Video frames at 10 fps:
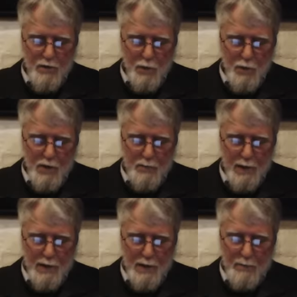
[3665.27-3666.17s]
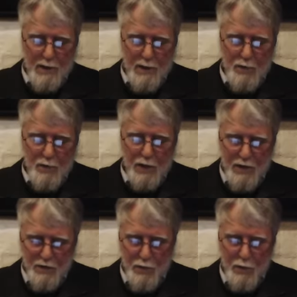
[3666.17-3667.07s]
rulings backed up by good
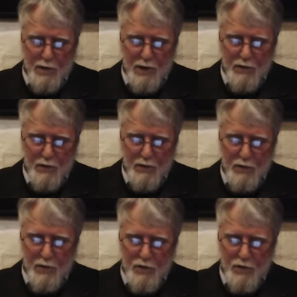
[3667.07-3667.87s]
textual credentials